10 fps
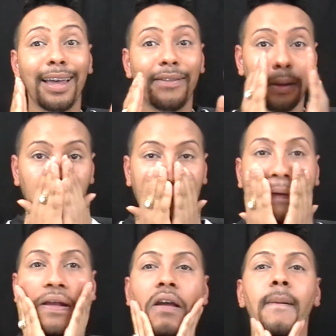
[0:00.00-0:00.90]
heaven.
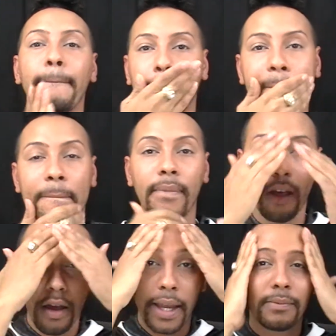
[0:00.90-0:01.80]

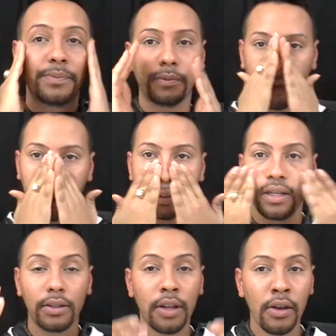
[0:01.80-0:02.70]
Alright,
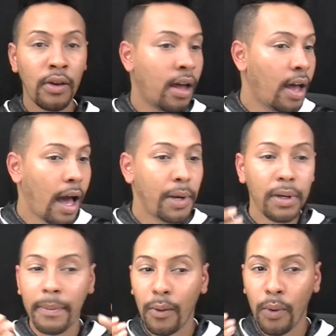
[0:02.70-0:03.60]
so I'm going to
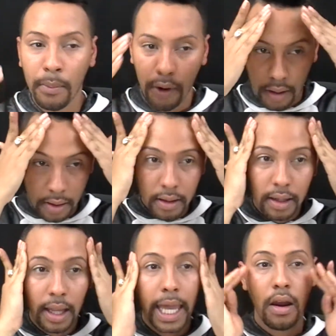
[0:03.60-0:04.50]
put about one more
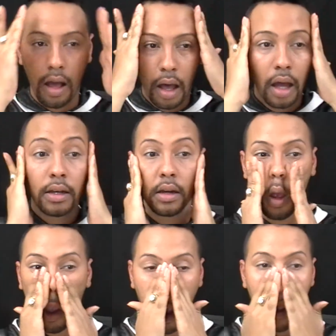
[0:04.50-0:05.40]
layer on,
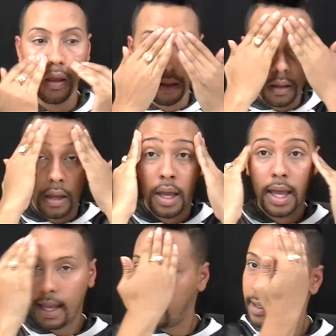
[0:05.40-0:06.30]

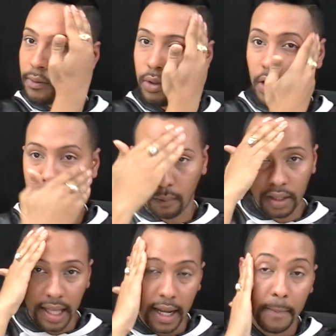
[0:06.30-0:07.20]
and then we'll go ahead and we'll
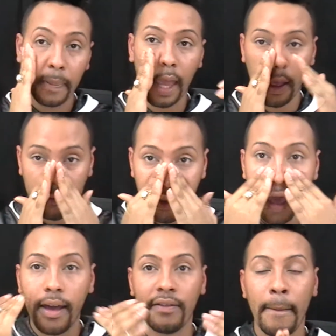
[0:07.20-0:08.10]
set it. Now, if you
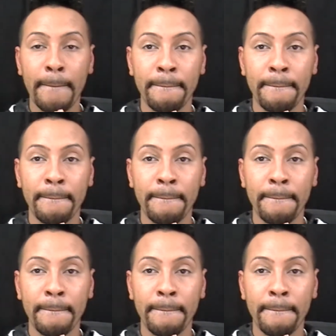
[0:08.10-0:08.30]
have